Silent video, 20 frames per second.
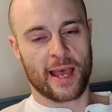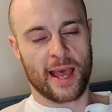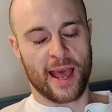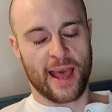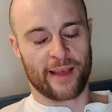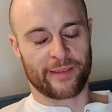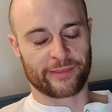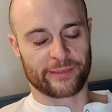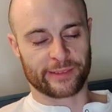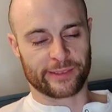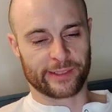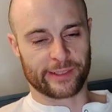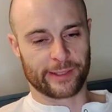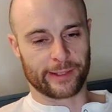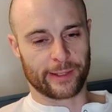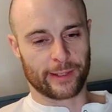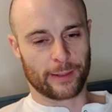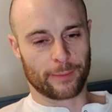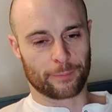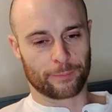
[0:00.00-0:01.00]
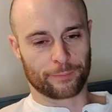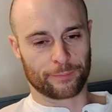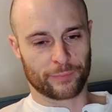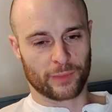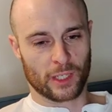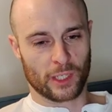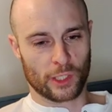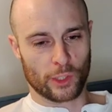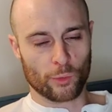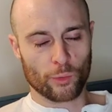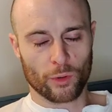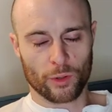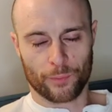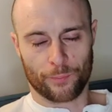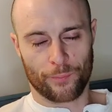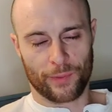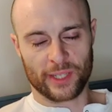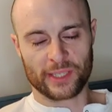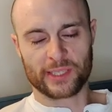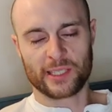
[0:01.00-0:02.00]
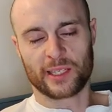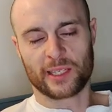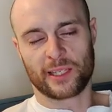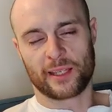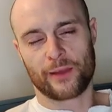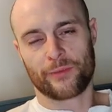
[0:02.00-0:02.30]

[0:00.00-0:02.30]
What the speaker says: And you are basically